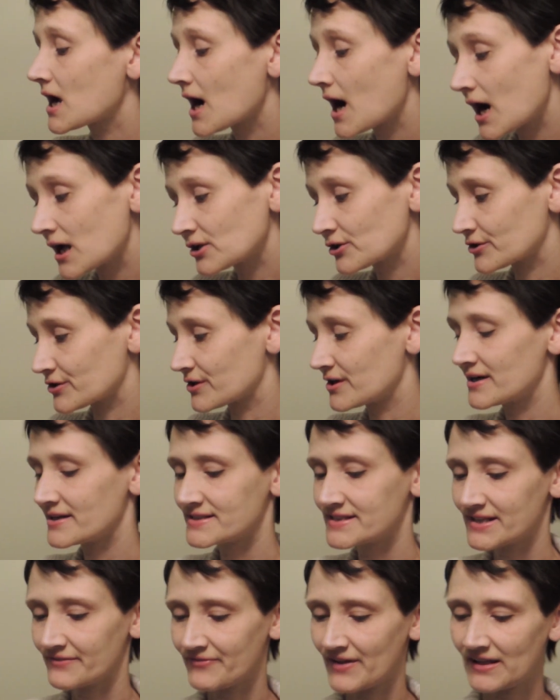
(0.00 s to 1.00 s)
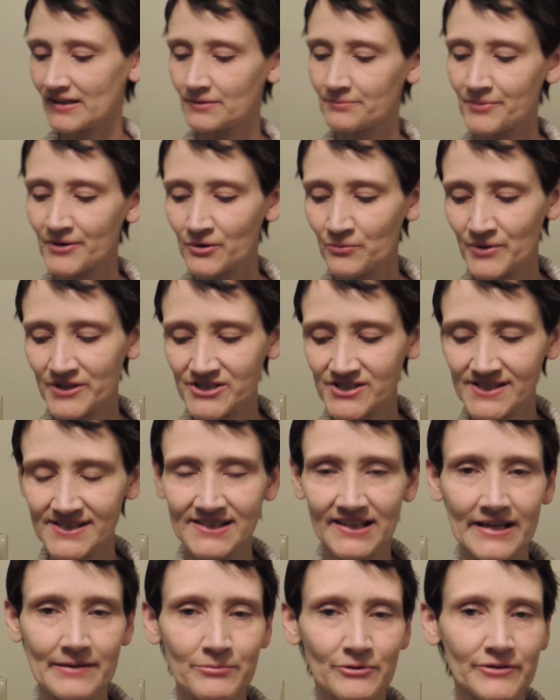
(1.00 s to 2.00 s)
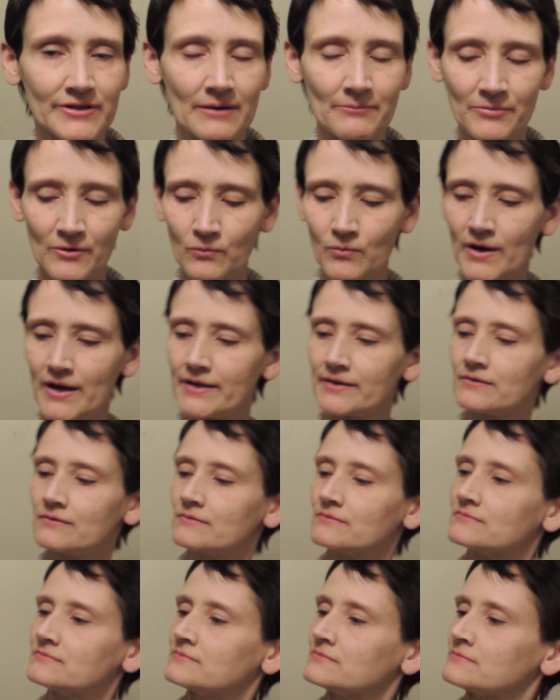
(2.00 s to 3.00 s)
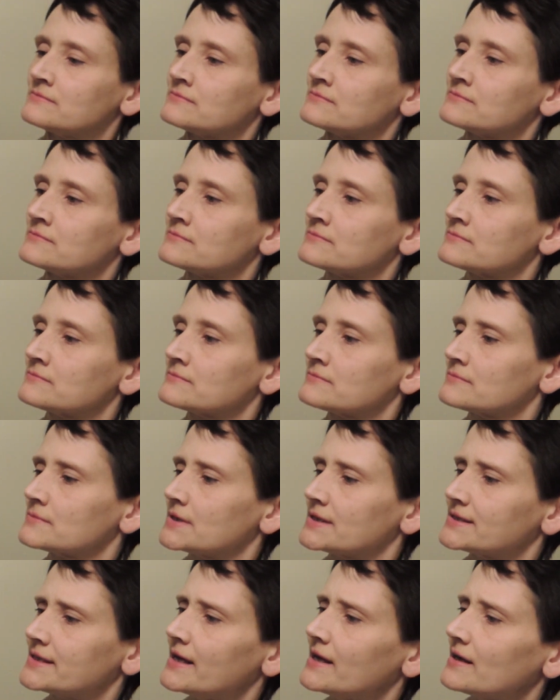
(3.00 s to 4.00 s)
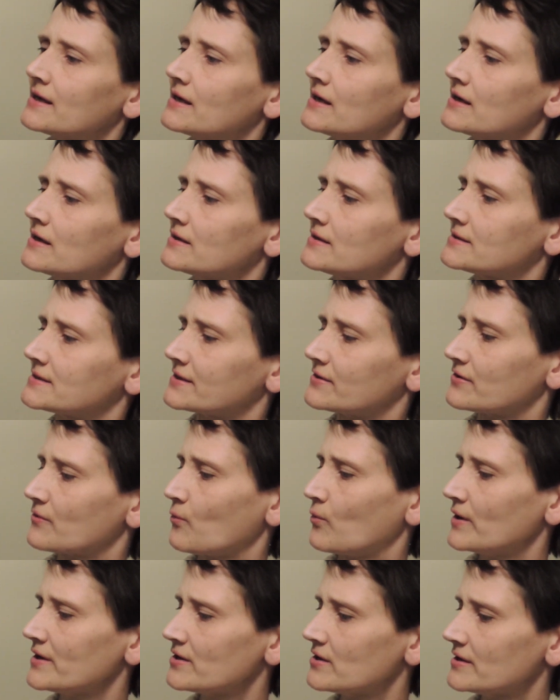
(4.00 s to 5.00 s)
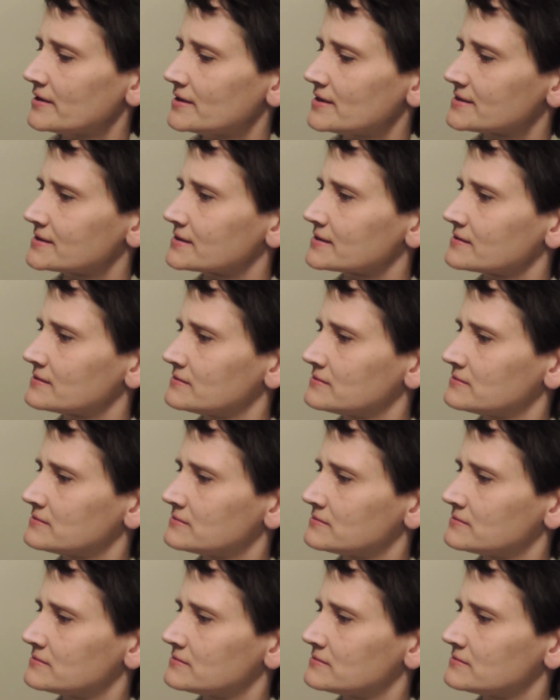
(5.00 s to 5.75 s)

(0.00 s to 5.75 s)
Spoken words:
color developer, which is labeled number 1. Is there a 1 on this?